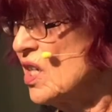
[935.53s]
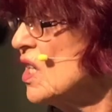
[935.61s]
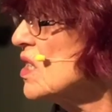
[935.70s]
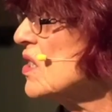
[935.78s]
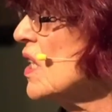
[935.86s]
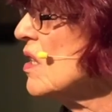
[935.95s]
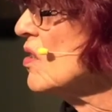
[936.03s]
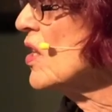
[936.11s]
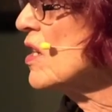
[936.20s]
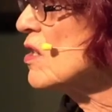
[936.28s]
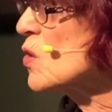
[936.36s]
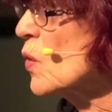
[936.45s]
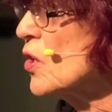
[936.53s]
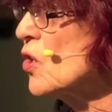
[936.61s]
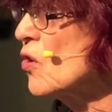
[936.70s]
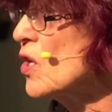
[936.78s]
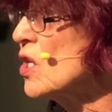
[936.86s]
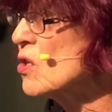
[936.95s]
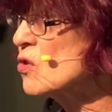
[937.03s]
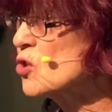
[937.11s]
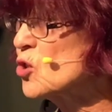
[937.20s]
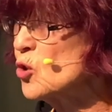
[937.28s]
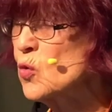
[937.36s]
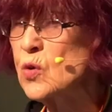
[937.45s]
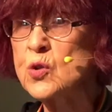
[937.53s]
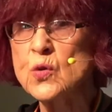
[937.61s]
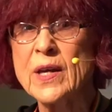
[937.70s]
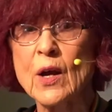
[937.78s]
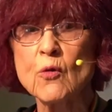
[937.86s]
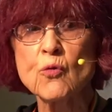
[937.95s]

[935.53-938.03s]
Tingling is what your ears do when you get